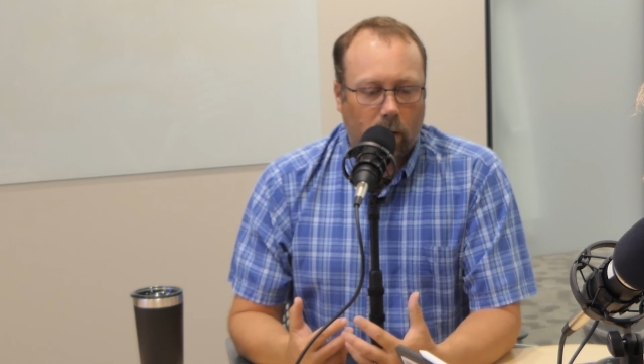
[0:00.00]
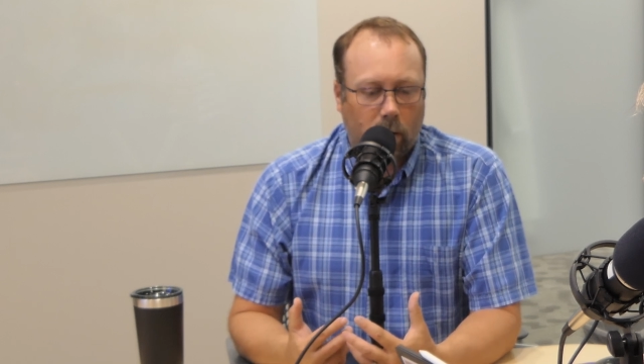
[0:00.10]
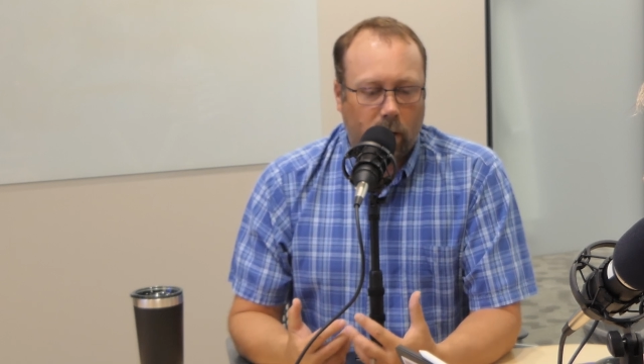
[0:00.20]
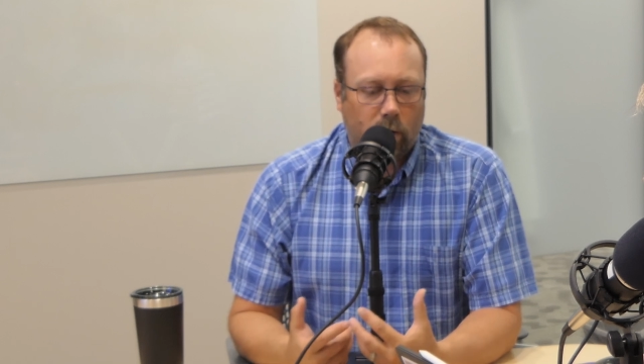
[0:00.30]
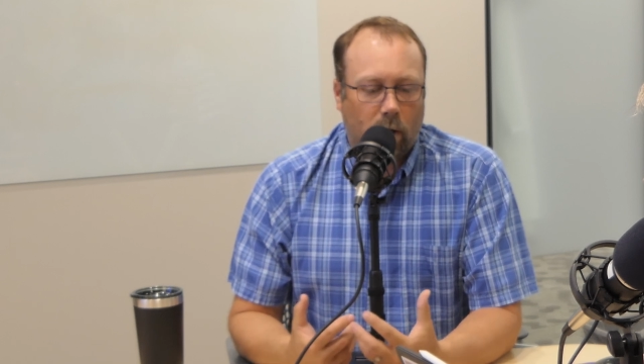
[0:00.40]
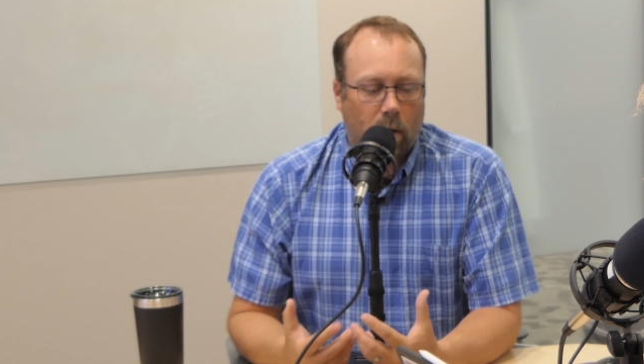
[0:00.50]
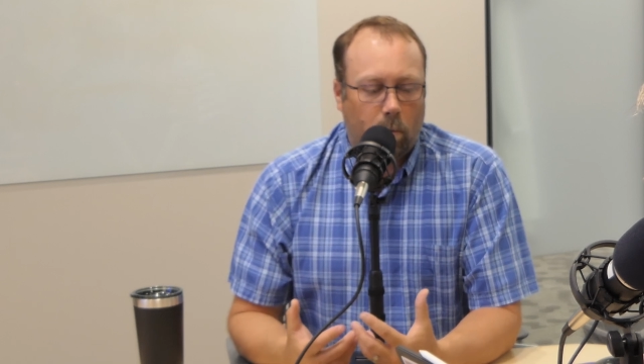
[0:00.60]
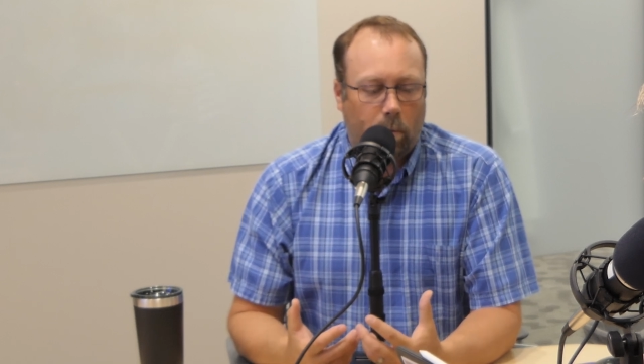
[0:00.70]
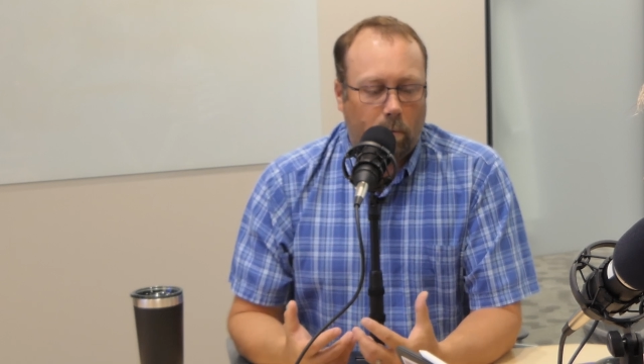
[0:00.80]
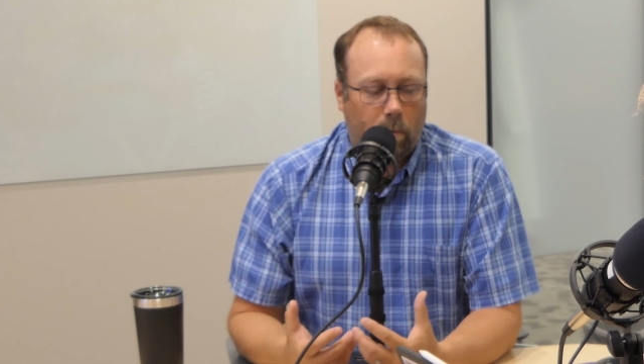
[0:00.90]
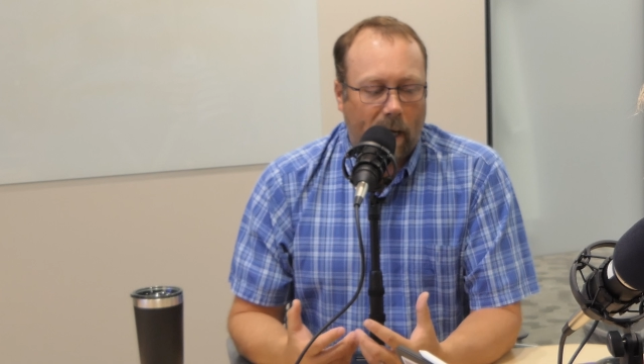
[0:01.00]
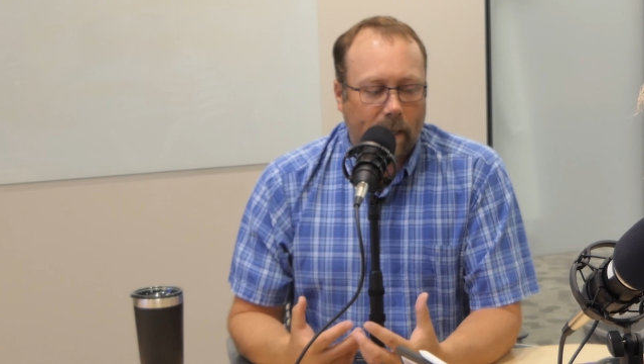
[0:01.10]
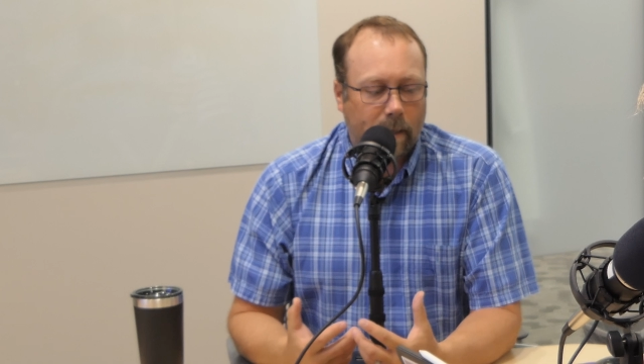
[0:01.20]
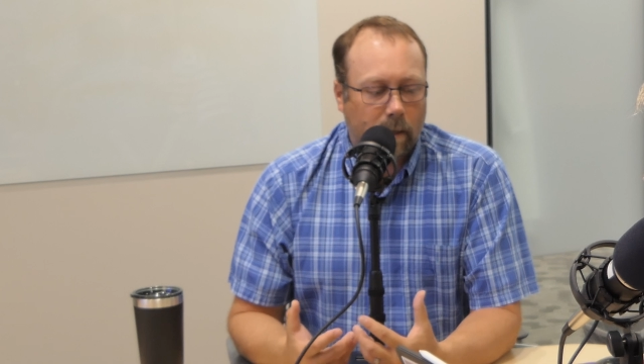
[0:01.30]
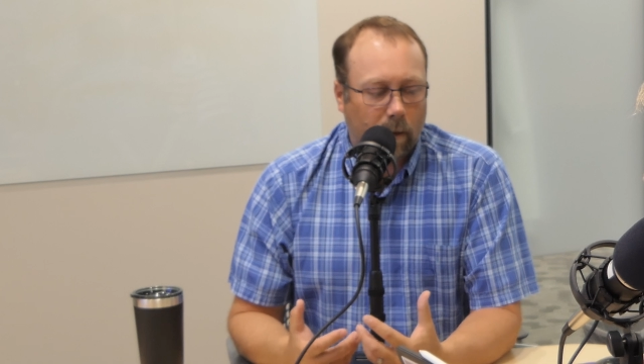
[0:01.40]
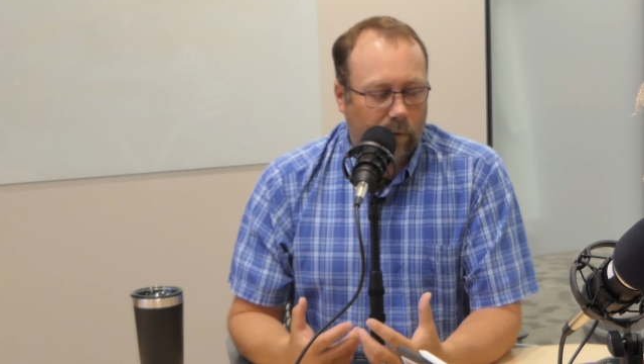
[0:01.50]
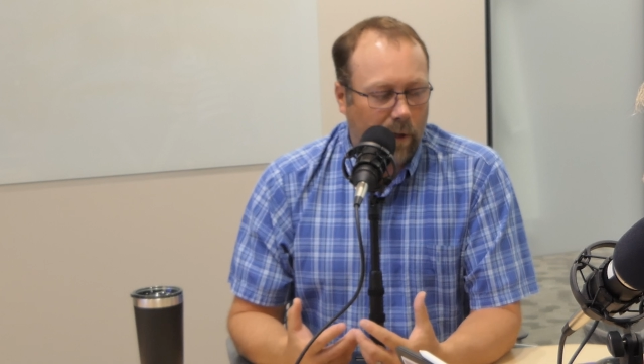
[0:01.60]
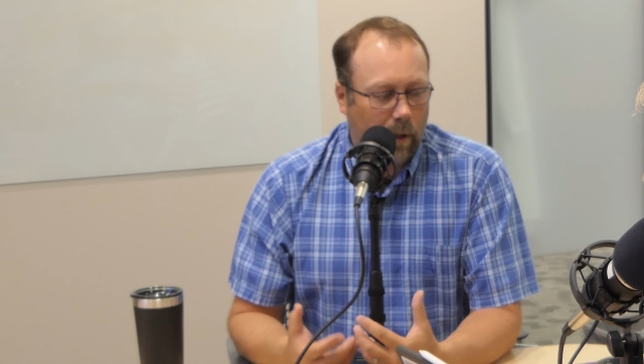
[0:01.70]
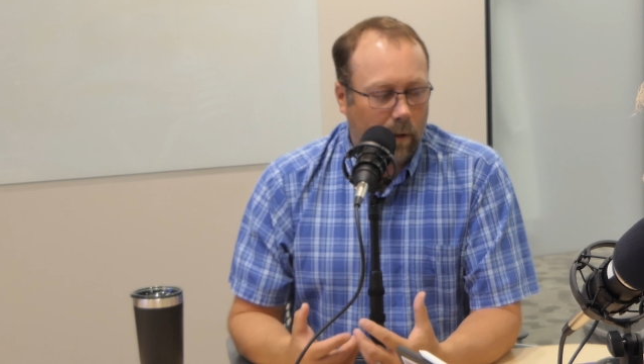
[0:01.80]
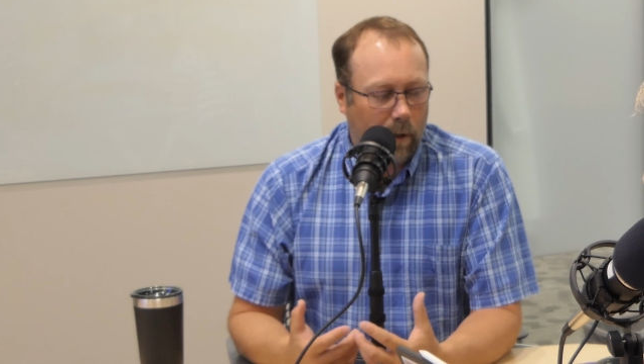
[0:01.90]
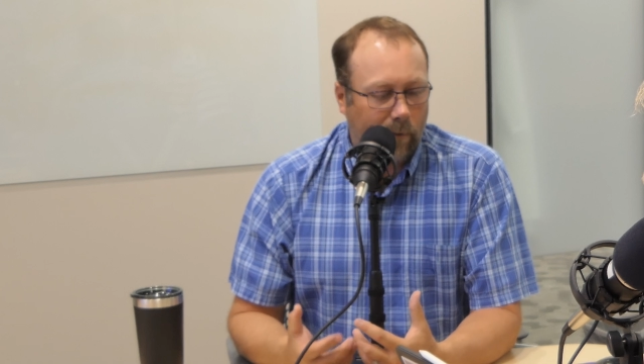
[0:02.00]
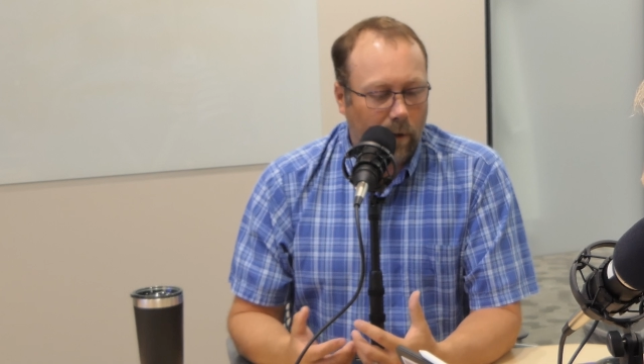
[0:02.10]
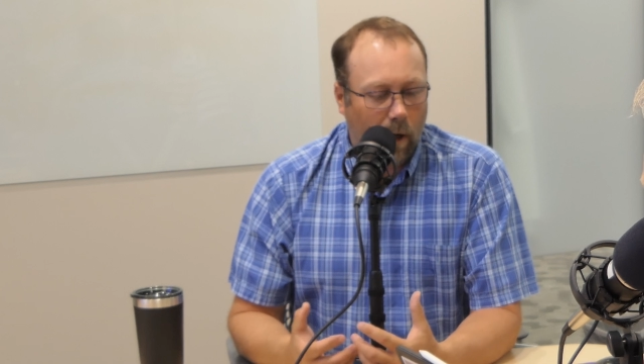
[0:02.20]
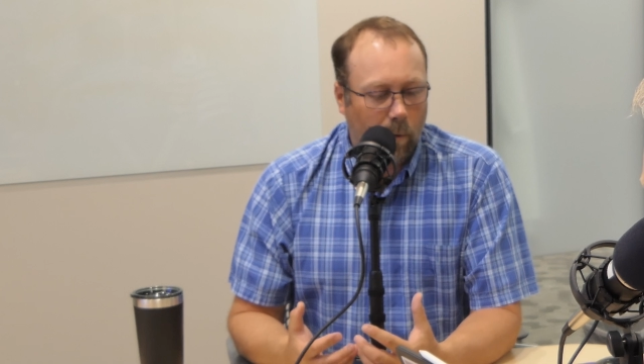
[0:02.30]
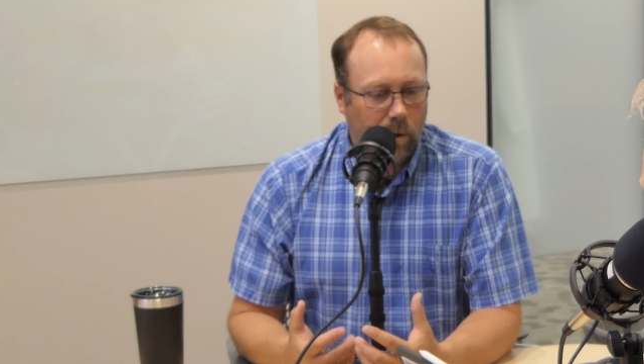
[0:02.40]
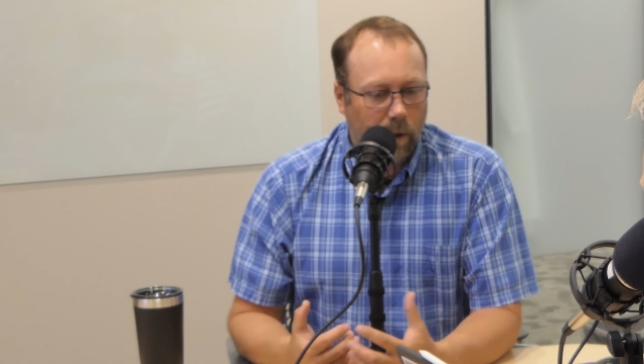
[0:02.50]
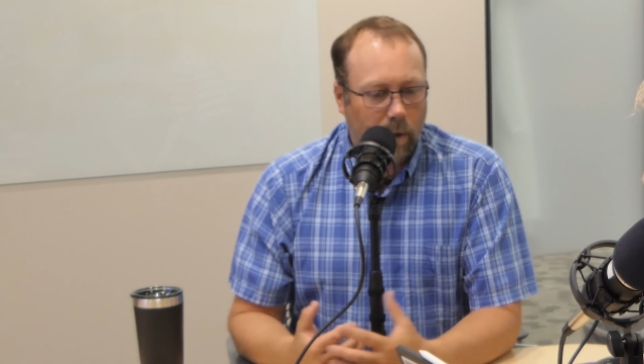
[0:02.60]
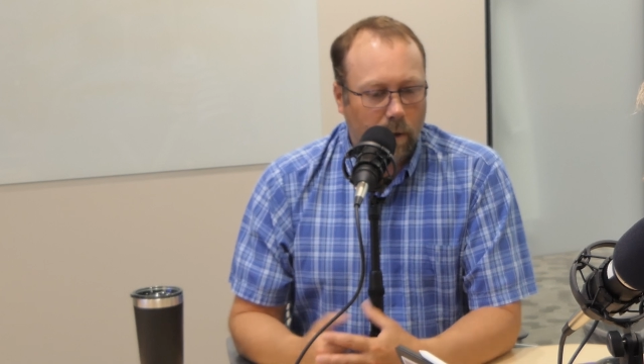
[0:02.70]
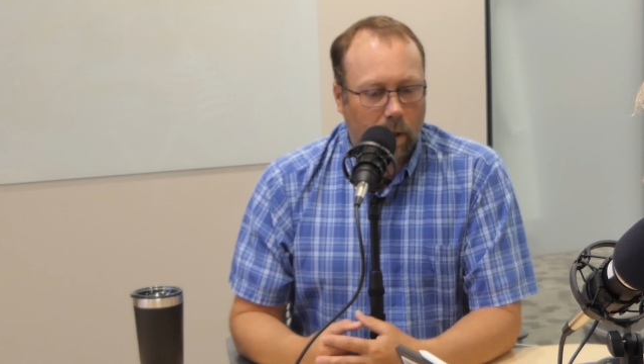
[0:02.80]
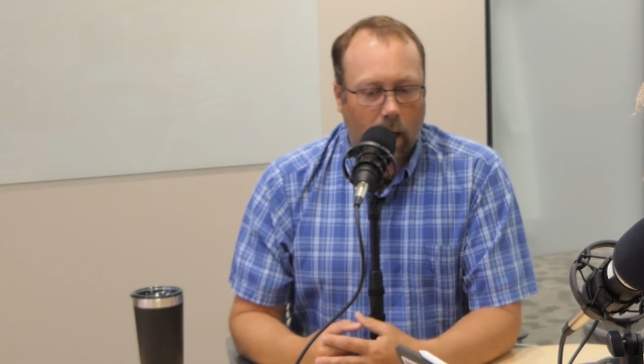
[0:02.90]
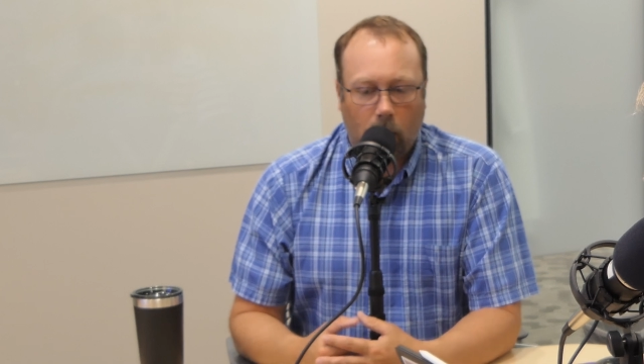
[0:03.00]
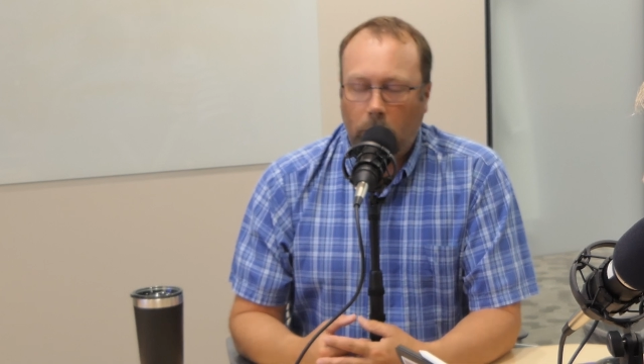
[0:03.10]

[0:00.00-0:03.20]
these are the best of the given options.